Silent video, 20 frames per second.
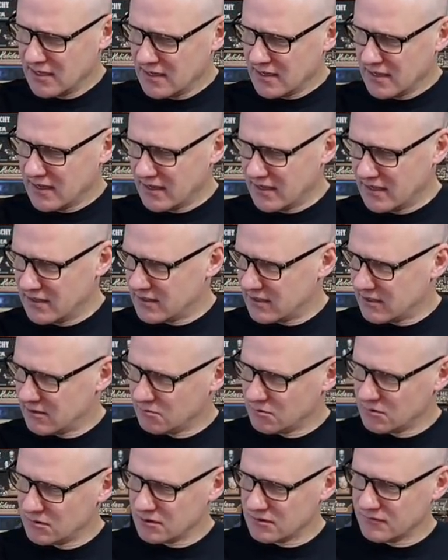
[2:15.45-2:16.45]
and
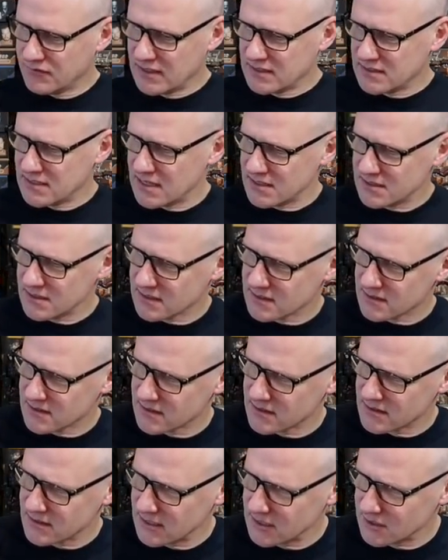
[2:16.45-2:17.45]
will look fantastic as a
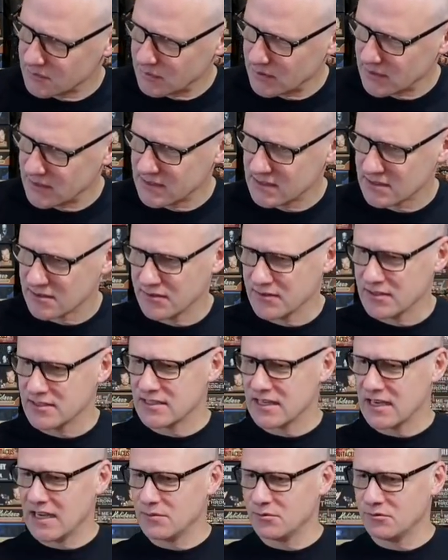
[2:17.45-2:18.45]
centerpiece on the
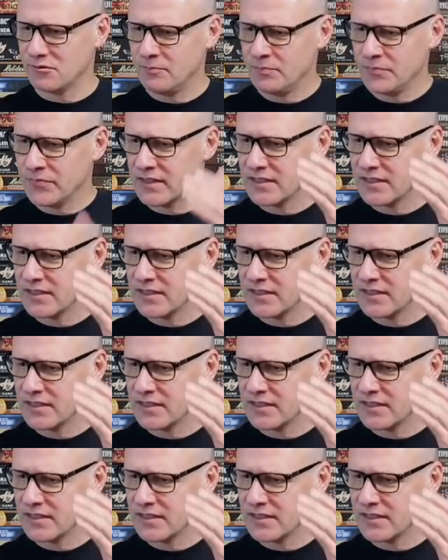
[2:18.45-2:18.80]
table.